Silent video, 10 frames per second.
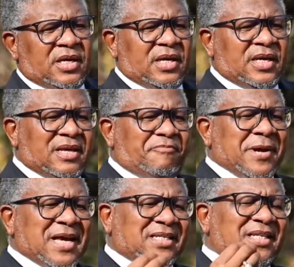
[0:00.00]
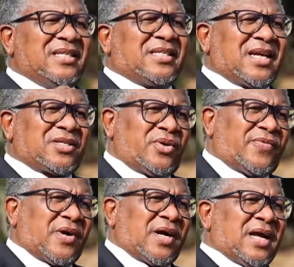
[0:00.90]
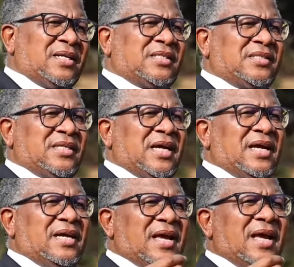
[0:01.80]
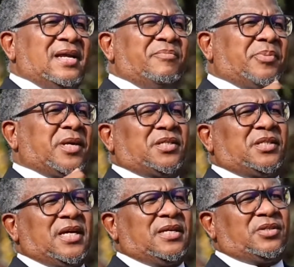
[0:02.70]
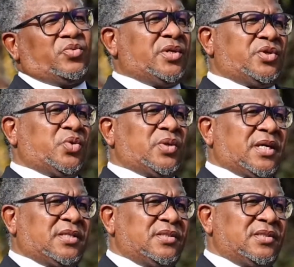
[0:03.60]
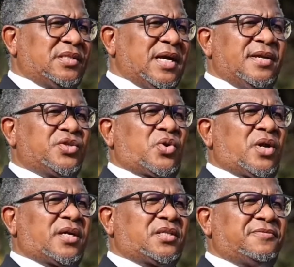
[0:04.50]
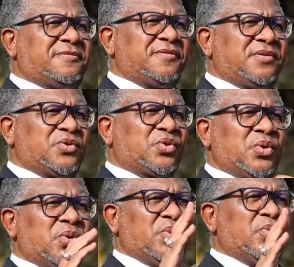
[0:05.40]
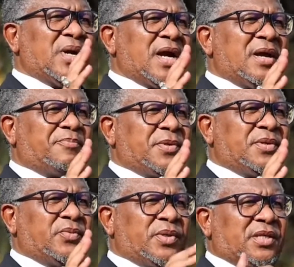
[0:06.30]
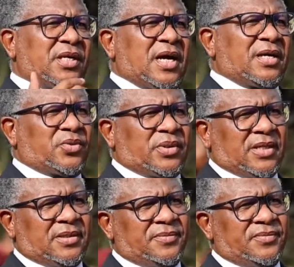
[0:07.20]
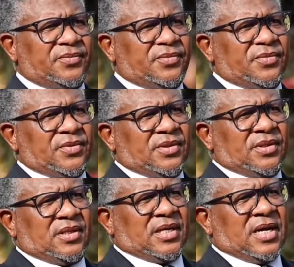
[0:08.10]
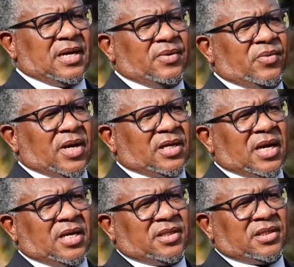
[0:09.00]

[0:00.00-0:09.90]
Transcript: in the best interest of our country, any president will do that, and his collective. So we are happy with regard to that. What else?